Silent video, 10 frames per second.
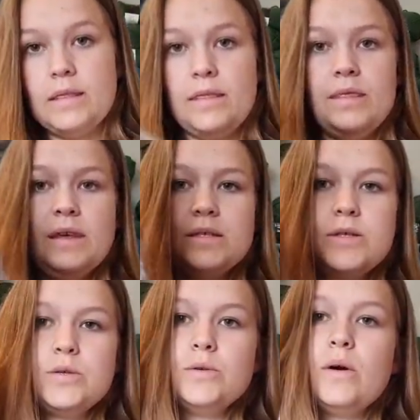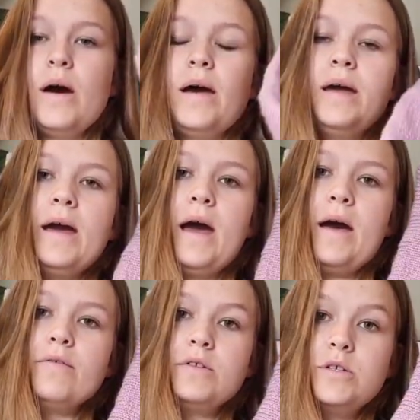these two I
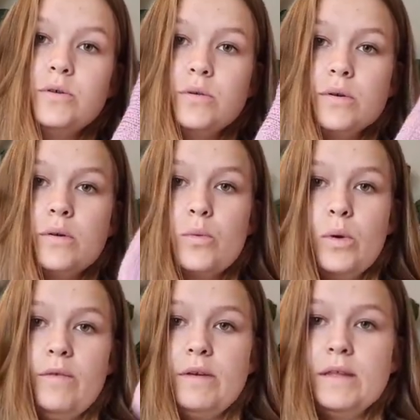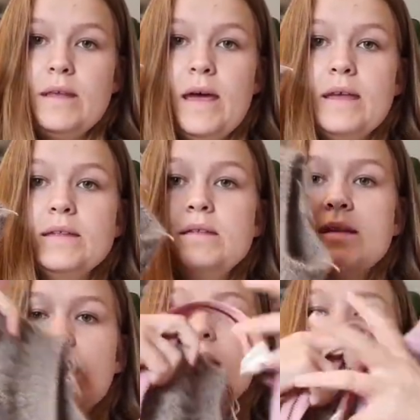have to weave in the ends
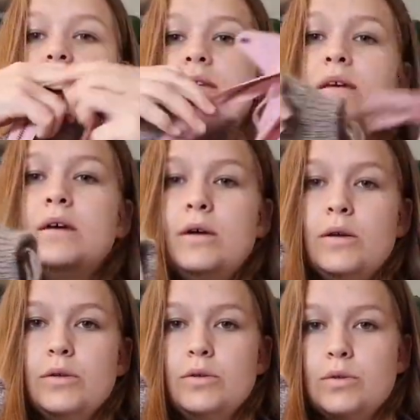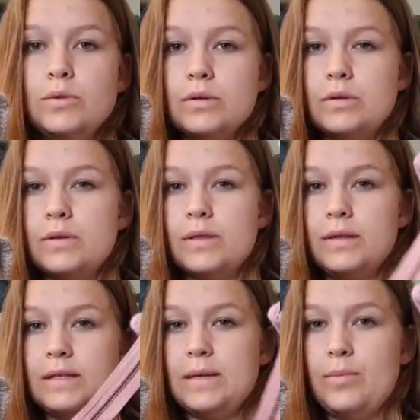and do the
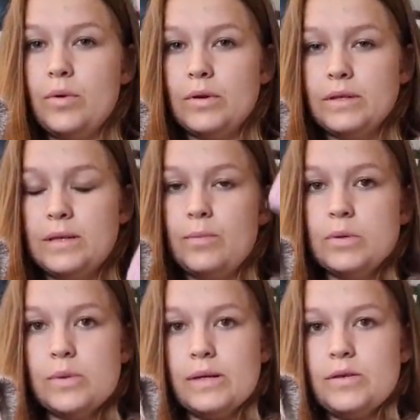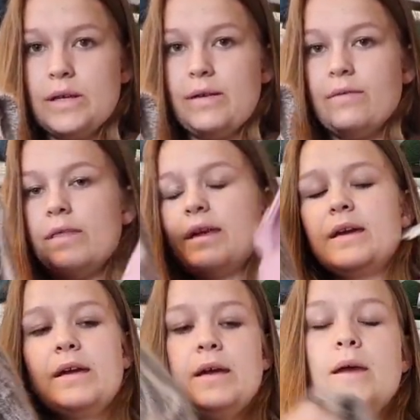zipper on the zipper sweater and
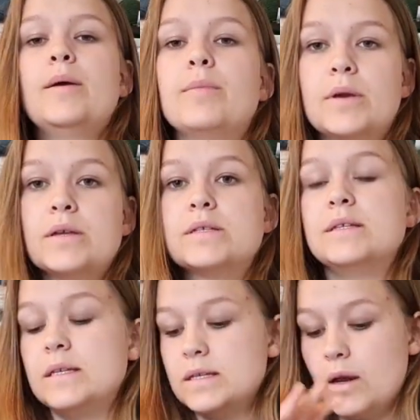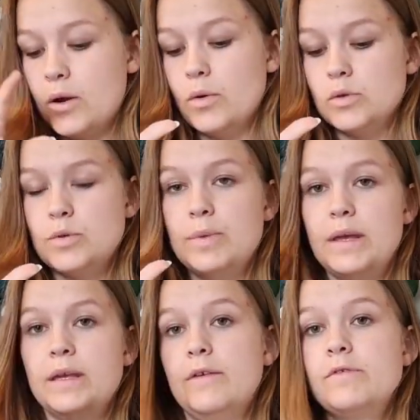everything because these are going to be
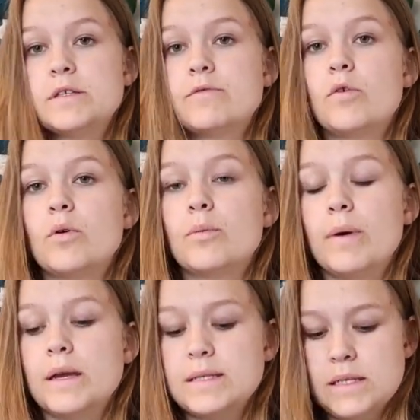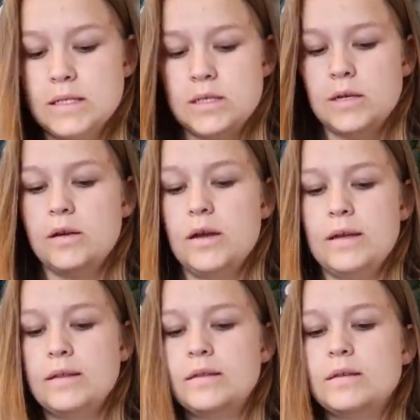gifts for my sister
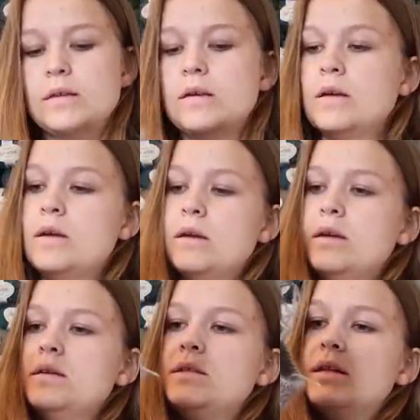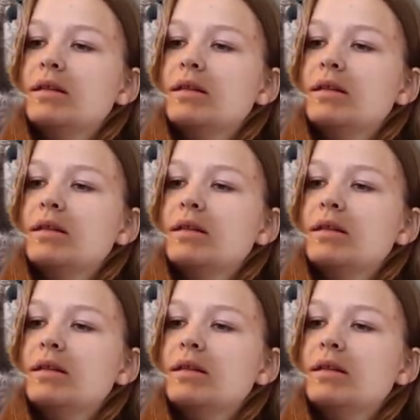and she